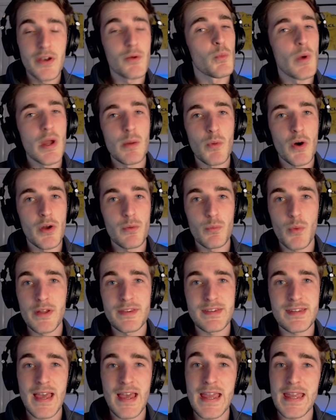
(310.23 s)
on and win
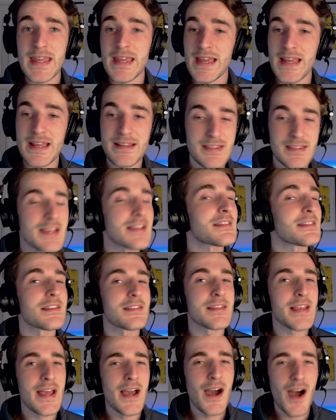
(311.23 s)
one day? Is this
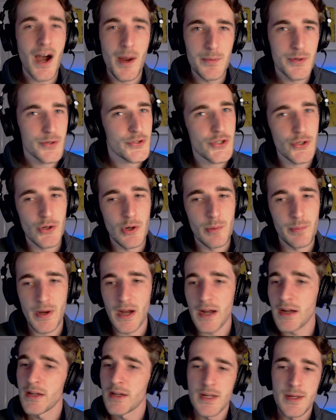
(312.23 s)
his year? I'm not sure,
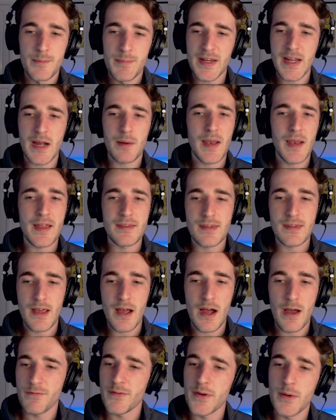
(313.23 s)
but Mikel
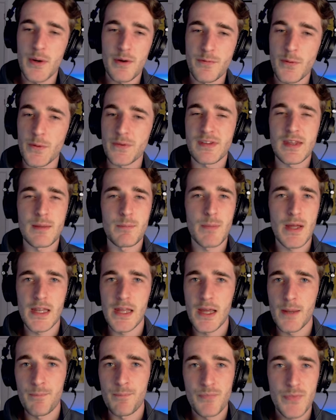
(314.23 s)
Landa, I feel at 14
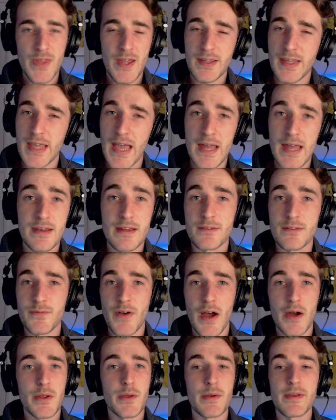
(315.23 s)
million, again, is
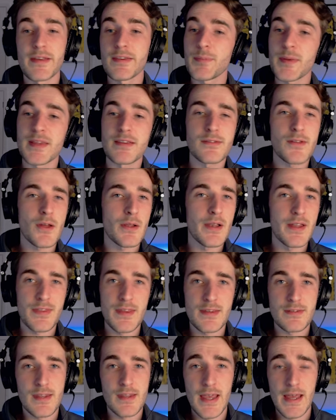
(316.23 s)
value. He's been solid
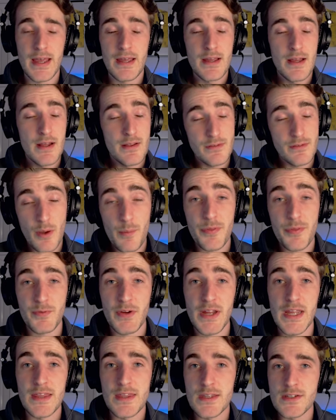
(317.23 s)
this year, top
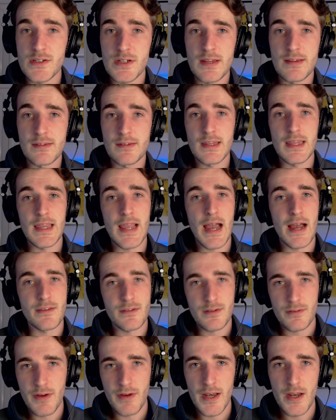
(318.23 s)
3 in the GC
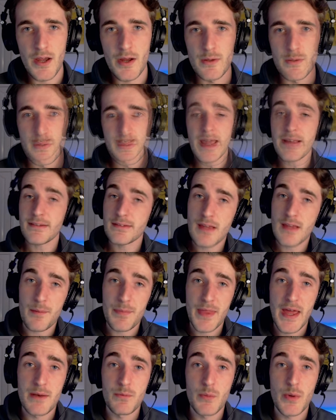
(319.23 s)
at Tirreno. Next
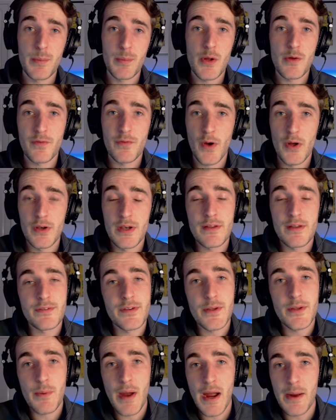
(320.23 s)
up then, we move on
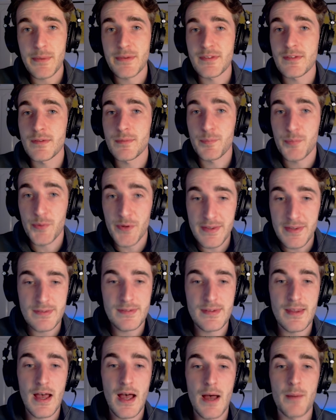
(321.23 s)
to our
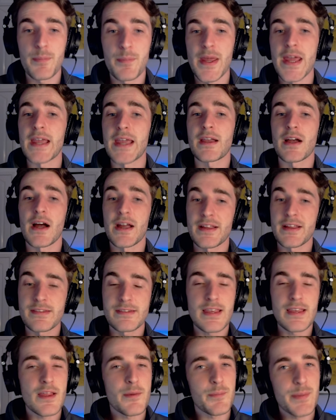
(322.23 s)
sprinter pick. I can
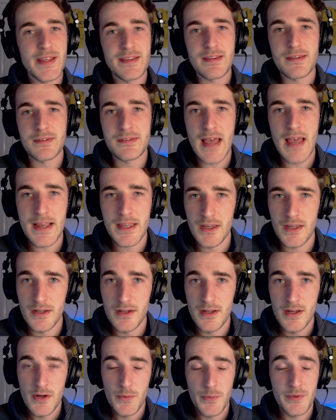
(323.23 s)
see that Peter
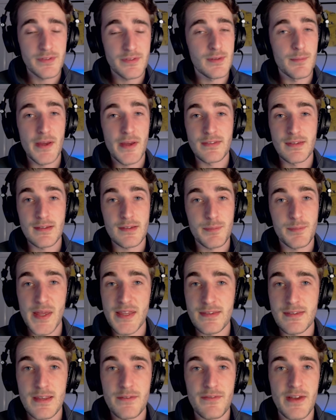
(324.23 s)
Sagan was the most
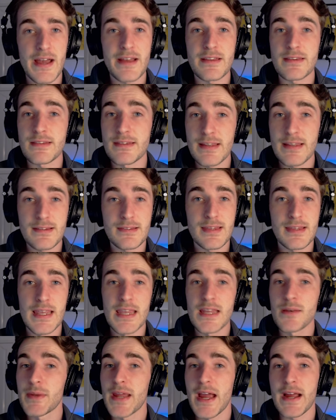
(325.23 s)
expensive at
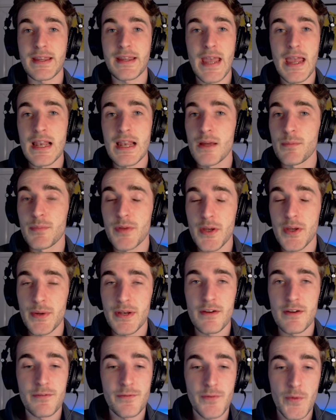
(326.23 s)
16. We had Caleb
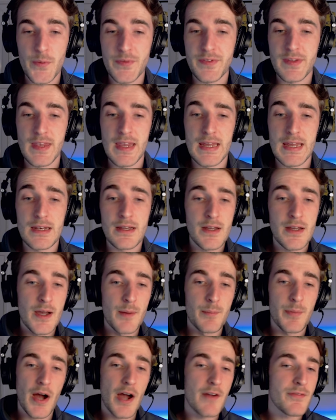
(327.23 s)
Ewan at 14,
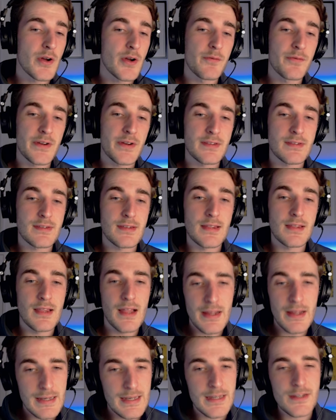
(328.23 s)
but I've gone for a
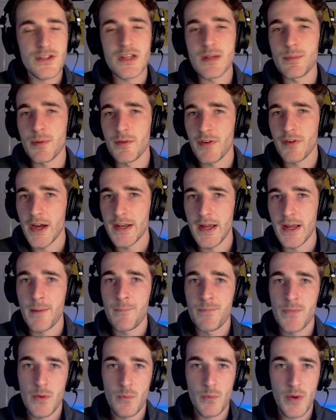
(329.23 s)
slightly cheaper
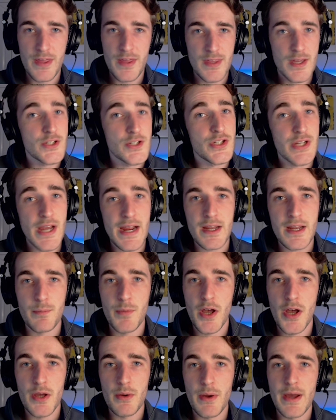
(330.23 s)
rider with
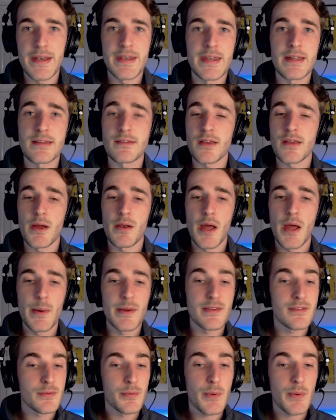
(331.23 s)
Giacomo Nizzolo at